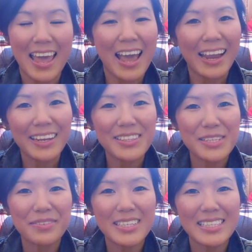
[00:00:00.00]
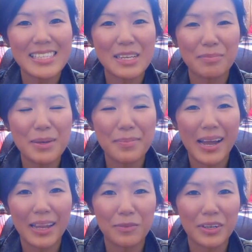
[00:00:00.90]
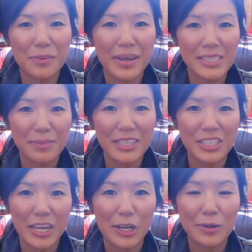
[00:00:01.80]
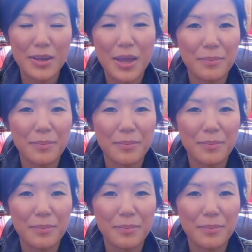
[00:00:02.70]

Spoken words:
Hi YouTubers, it's Simply Bi. Welcome back to my channel.